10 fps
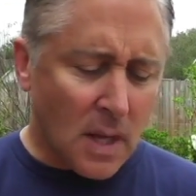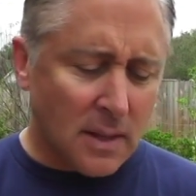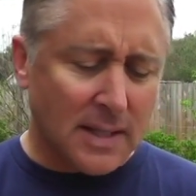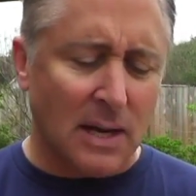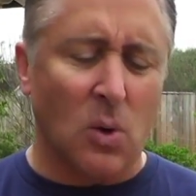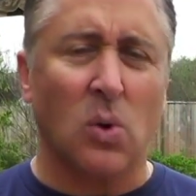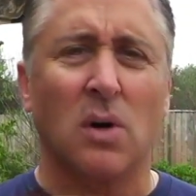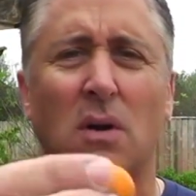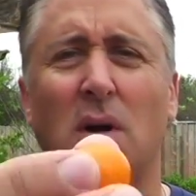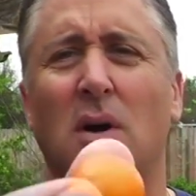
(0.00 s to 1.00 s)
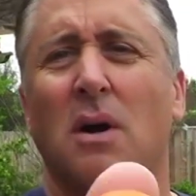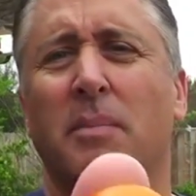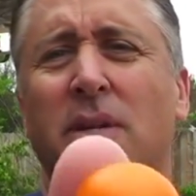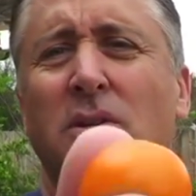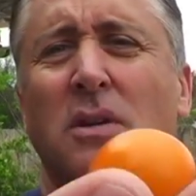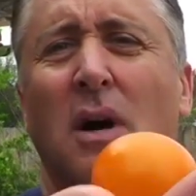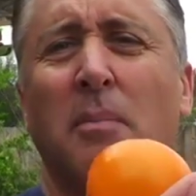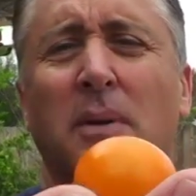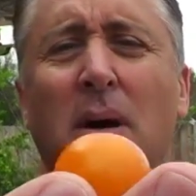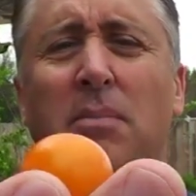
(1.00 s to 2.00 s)
Look how I mean, just
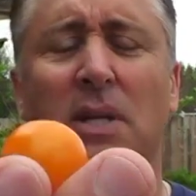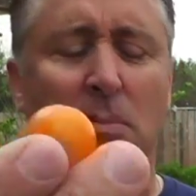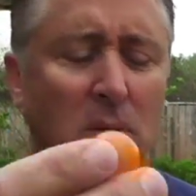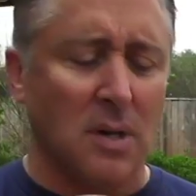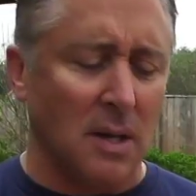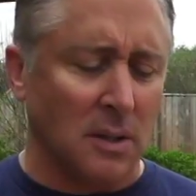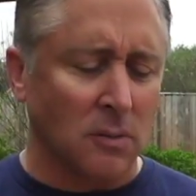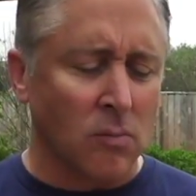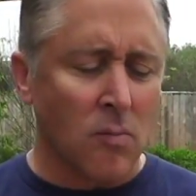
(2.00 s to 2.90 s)
un unbelievable color.